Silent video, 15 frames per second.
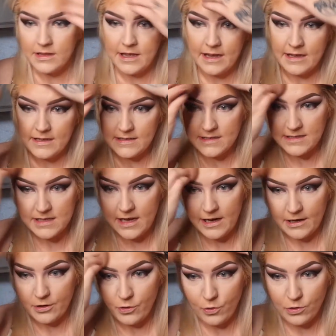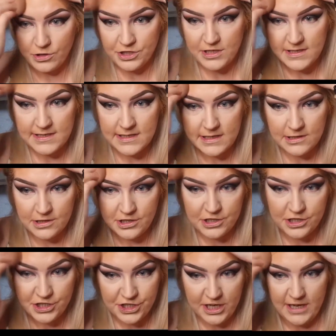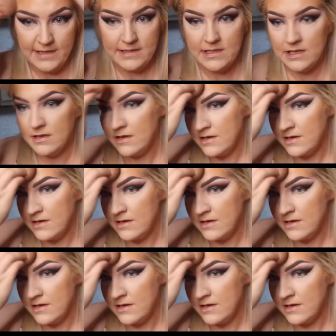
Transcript: That is a gorgeous shade.